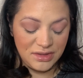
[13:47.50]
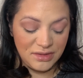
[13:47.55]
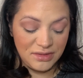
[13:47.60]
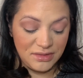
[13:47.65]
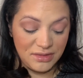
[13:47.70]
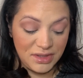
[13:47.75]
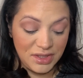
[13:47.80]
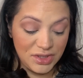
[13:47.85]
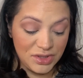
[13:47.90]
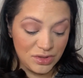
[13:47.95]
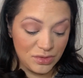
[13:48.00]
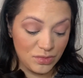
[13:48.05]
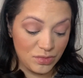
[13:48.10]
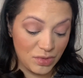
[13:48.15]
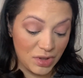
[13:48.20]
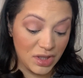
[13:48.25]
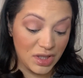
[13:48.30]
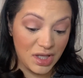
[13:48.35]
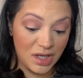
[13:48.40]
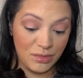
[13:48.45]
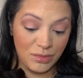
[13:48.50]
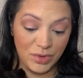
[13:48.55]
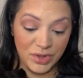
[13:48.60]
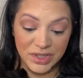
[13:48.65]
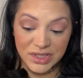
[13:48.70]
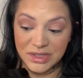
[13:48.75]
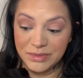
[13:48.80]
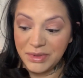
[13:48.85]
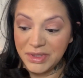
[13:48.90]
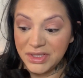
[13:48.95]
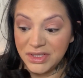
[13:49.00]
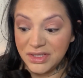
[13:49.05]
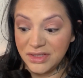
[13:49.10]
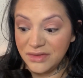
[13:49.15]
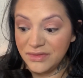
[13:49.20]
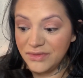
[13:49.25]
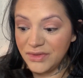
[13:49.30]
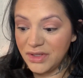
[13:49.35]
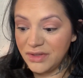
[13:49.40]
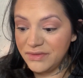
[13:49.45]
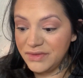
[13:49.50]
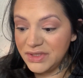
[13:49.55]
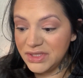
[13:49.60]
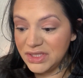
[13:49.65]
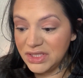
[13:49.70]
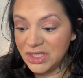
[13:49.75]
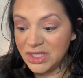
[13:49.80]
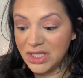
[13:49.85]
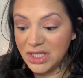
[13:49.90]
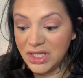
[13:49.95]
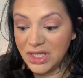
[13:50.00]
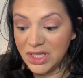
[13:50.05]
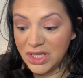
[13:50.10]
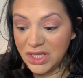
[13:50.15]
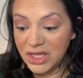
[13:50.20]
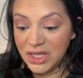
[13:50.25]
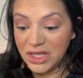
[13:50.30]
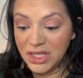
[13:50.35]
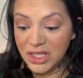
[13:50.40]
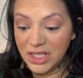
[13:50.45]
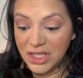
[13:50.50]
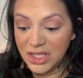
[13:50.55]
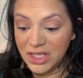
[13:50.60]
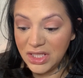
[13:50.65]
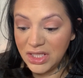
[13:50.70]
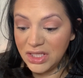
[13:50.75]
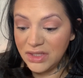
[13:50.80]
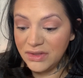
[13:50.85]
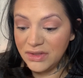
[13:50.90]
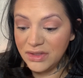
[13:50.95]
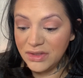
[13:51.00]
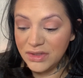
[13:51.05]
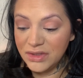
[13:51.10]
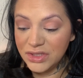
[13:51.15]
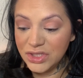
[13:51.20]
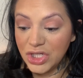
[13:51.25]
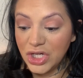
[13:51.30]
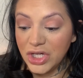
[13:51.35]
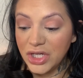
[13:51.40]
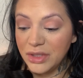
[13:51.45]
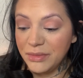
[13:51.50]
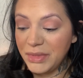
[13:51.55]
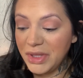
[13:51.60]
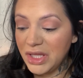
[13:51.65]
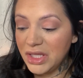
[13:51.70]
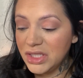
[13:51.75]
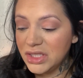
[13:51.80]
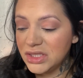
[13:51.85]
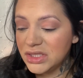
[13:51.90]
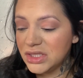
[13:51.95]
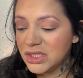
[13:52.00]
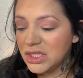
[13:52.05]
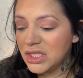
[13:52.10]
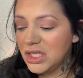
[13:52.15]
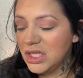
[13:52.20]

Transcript: These are a lot more expensive, obviously, than the Target palettes.